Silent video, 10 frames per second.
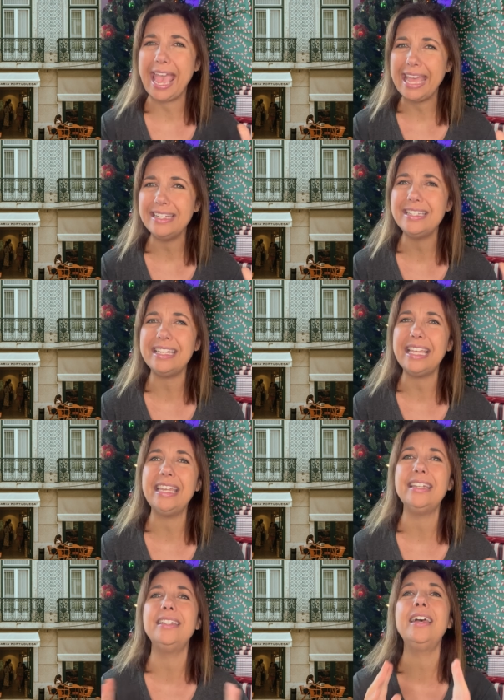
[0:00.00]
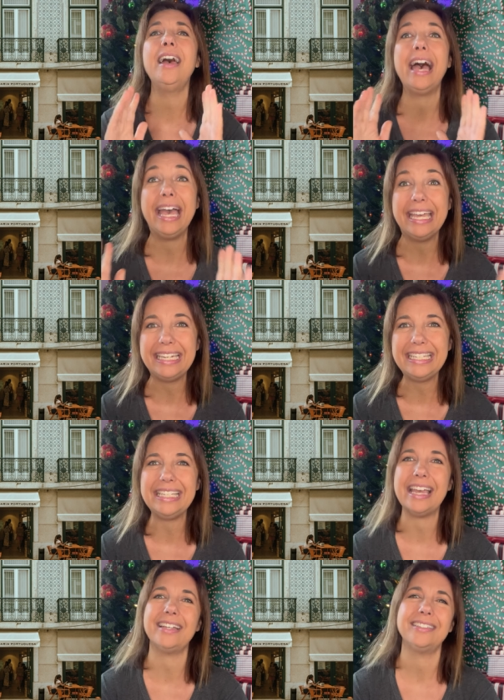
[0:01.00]
end in
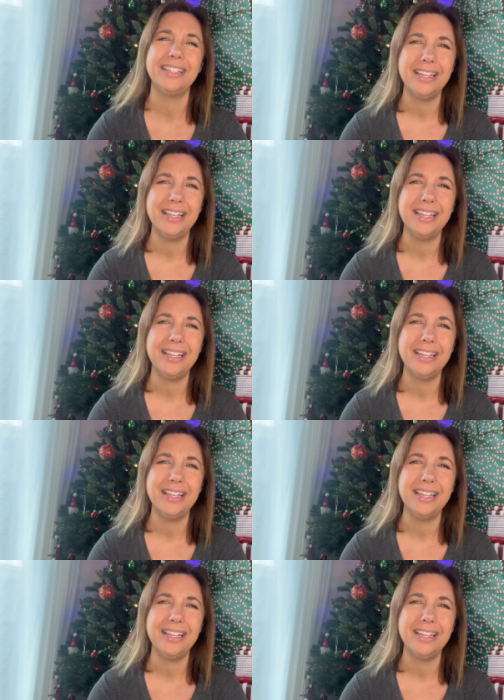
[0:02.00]
aria.